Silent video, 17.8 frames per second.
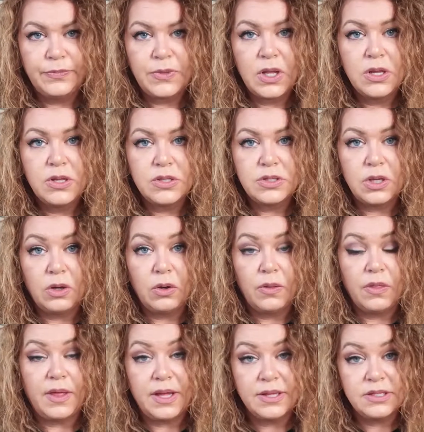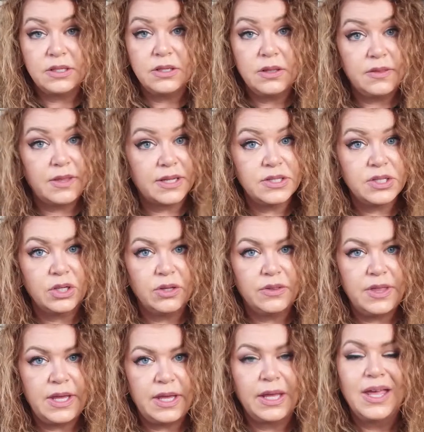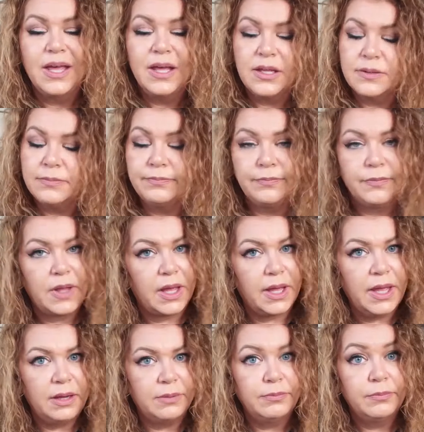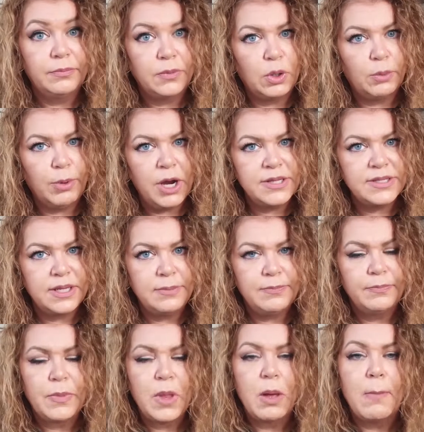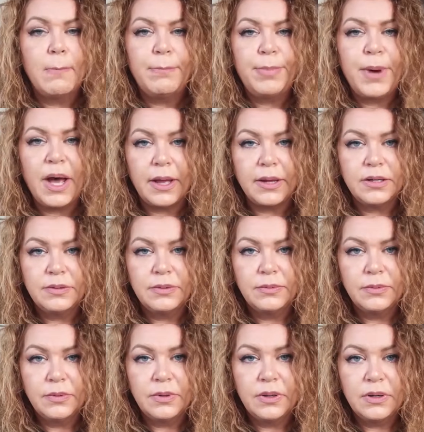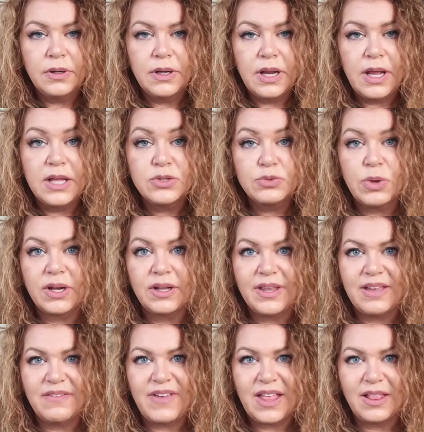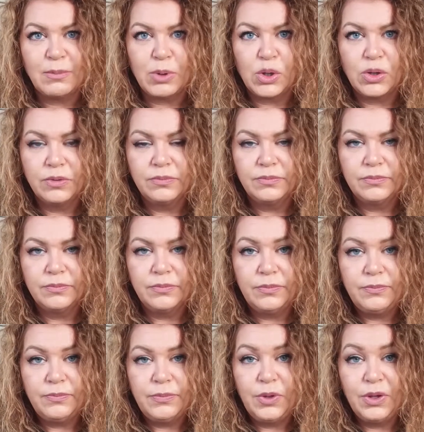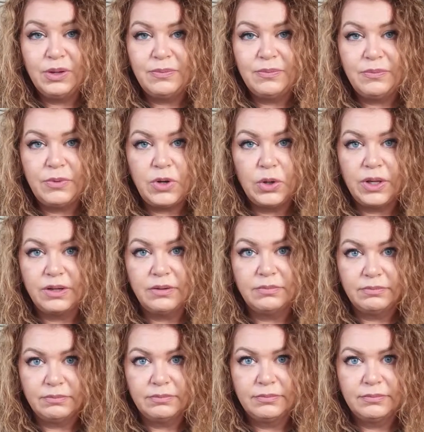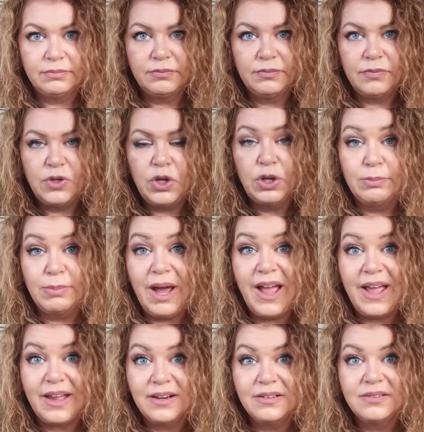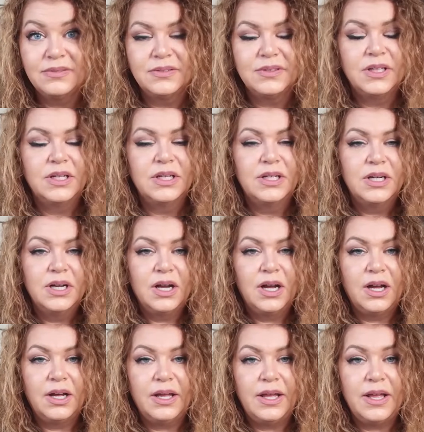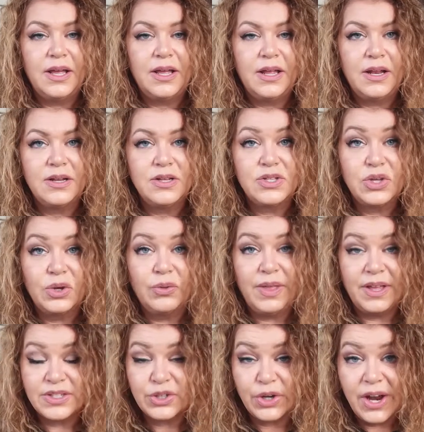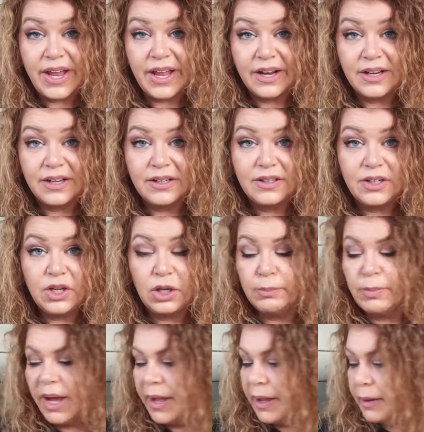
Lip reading: So that's a good thing. Again, a little pricey, but it's readily available. You can buy it. And so that's great. You can buy it.